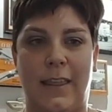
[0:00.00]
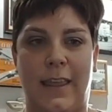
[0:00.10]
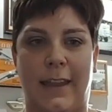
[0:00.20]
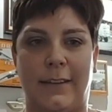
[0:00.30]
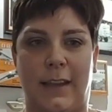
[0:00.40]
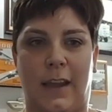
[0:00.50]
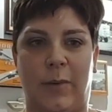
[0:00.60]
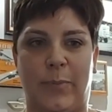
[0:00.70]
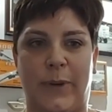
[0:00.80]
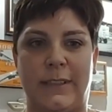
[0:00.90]
that
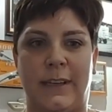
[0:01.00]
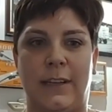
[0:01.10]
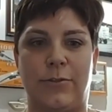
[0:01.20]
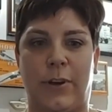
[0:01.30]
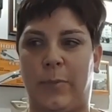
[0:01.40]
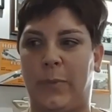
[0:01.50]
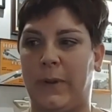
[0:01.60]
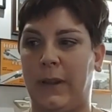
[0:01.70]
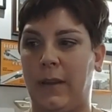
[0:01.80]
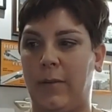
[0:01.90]
President Trump
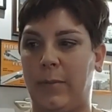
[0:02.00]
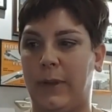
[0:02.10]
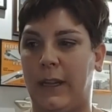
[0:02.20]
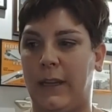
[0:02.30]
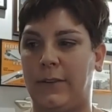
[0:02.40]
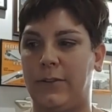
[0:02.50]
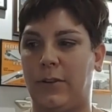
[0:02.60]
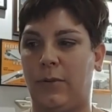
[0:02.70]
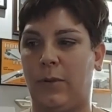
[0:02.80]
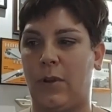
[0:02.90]
put
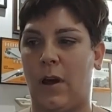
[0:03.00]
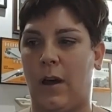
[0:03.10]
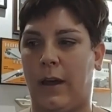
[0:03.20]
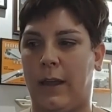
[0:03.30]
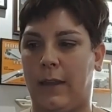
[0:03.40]
into law.